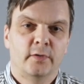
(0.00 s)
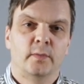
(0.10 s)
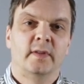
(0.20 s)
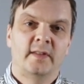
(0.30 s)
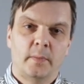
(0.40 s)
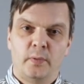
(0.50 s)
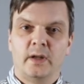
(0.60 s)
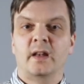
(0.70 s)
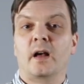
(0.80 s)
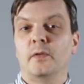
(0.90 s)
So we
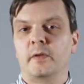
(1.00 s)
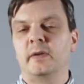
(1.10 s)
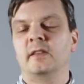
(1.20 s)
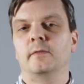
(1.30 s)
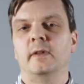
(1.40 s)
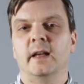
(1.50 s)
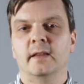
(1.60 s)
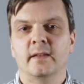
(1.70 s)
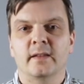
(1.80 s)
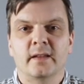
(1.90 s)
separated out a piece of
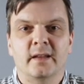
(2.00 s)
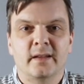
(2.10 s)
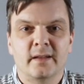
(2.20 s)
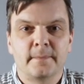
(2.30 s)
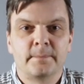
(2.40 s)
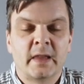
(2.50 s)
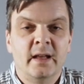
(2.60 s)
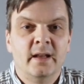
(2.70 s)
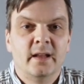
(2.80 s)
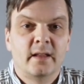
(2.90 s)
land
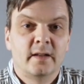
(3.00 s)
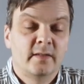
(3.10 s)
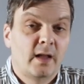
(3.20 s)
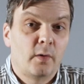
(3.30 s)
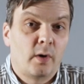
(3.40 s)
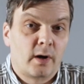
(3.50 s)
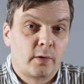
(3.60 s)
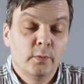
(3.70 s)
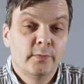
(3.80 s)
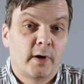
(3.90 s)
that is now our
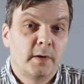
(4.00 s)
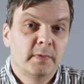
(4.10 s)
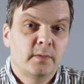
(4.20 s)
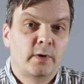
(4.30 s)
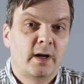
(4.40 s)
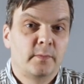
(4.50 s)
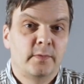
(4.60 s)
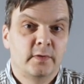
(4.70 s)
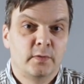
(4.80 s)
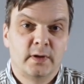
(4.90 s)
own farm, where
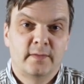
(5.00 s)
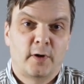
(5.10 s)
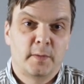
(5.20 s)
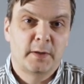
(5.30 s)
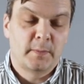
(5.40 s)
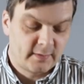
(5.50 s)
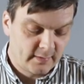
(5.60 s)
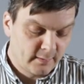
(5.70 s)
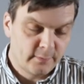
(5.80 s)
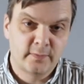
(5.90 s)
I'm doing farming
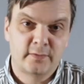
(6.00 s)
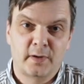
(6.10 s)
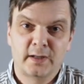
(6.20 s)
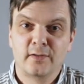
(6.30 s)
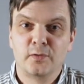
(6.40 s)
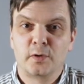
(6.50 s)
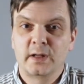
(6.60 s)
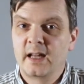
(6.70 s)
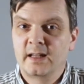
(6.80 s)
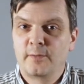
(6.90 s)
myself, trying to do
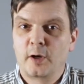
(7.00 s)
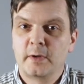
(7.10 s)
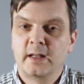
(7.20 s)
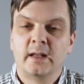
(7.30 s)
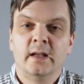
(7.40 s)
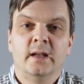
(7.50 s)
organic farming,